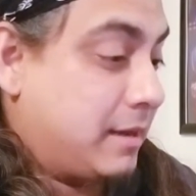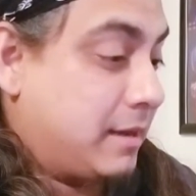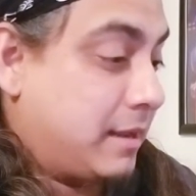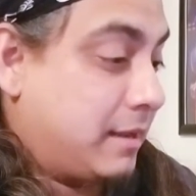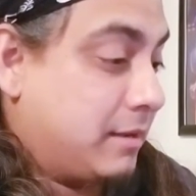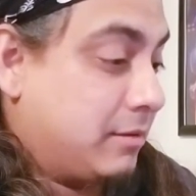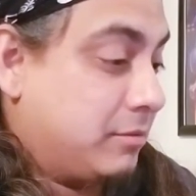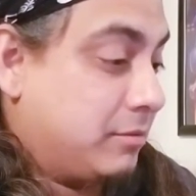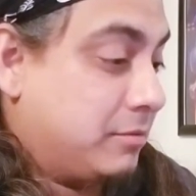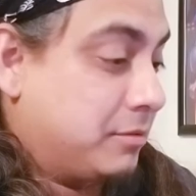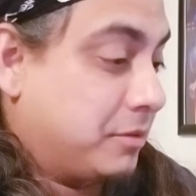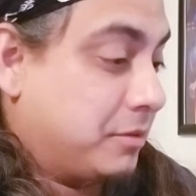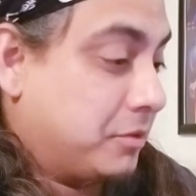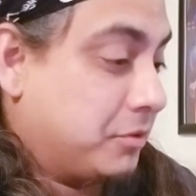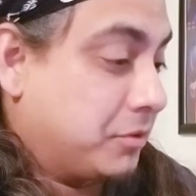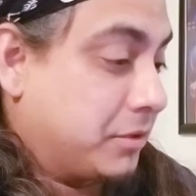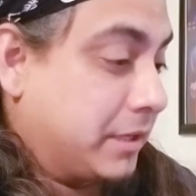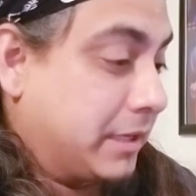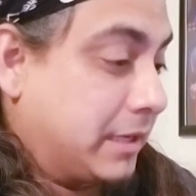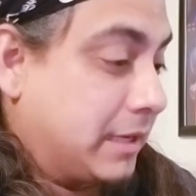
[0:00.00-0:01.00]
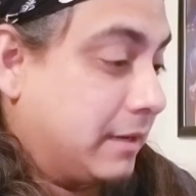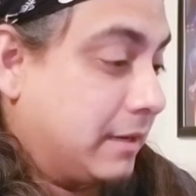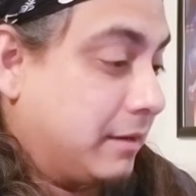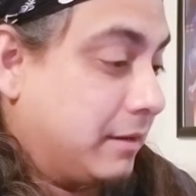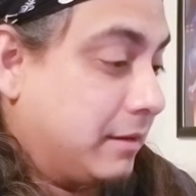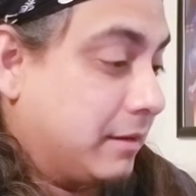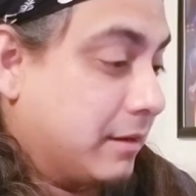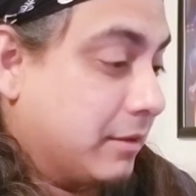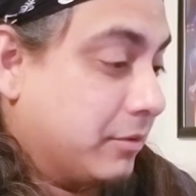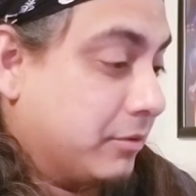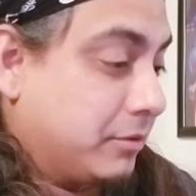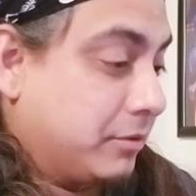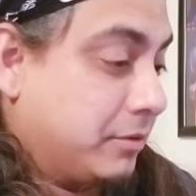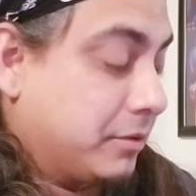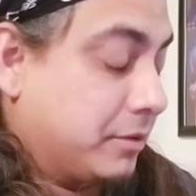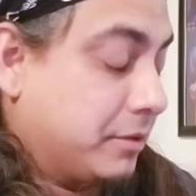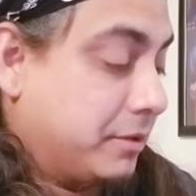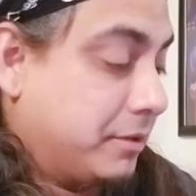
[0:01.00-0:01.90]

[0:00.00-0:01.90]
ale unlike any other.